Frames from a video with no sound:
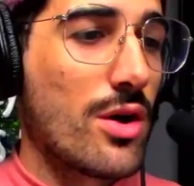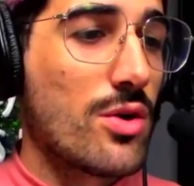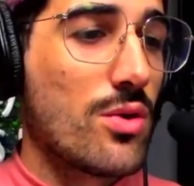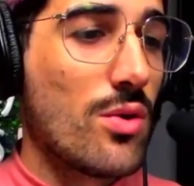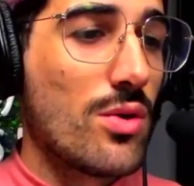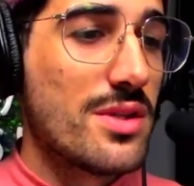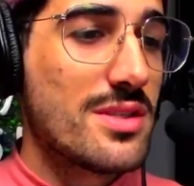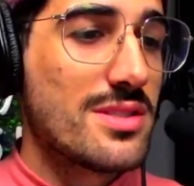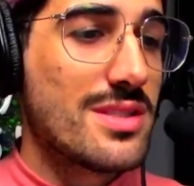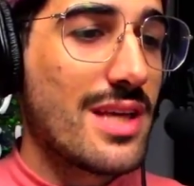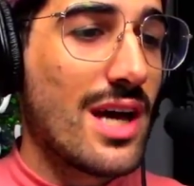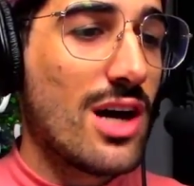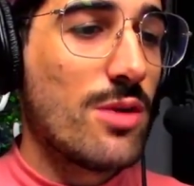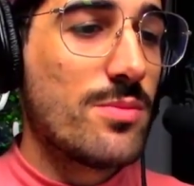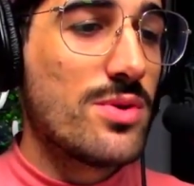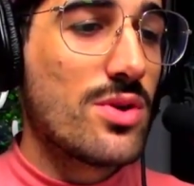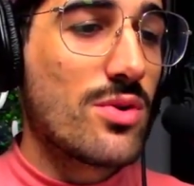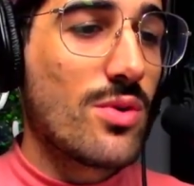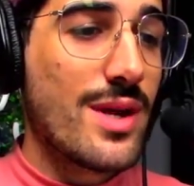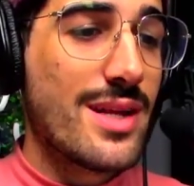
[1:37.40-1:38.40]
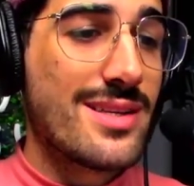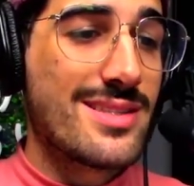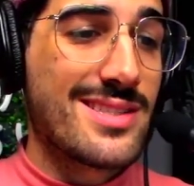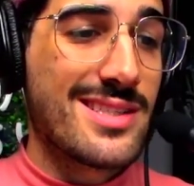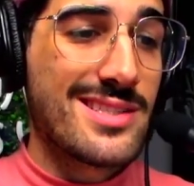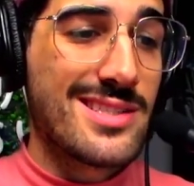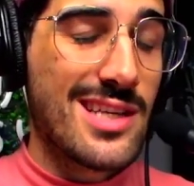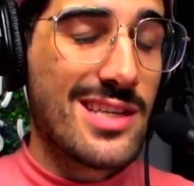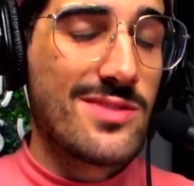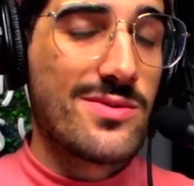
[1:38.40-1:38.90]
Our goal is to help you create a
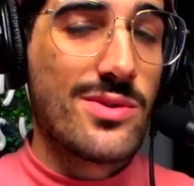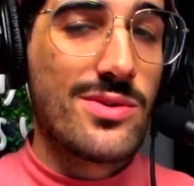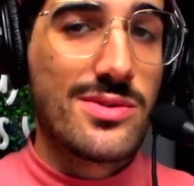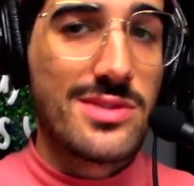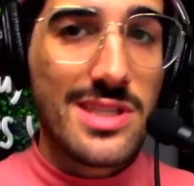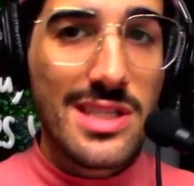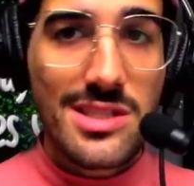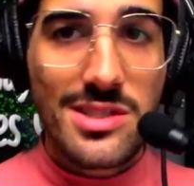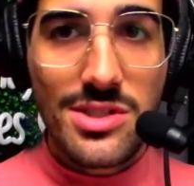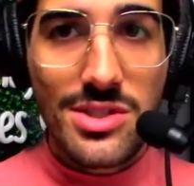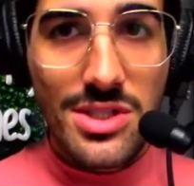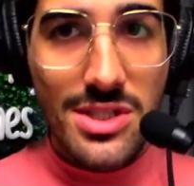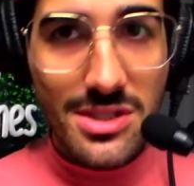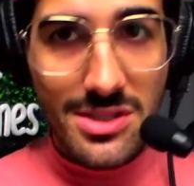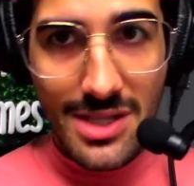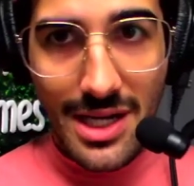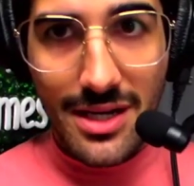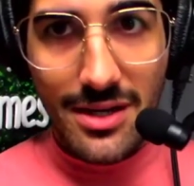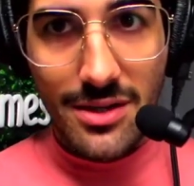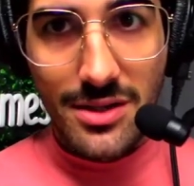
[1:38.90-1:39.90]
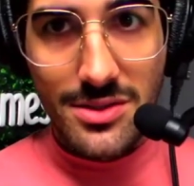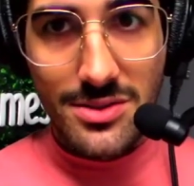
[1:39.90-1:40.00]
successful TCG side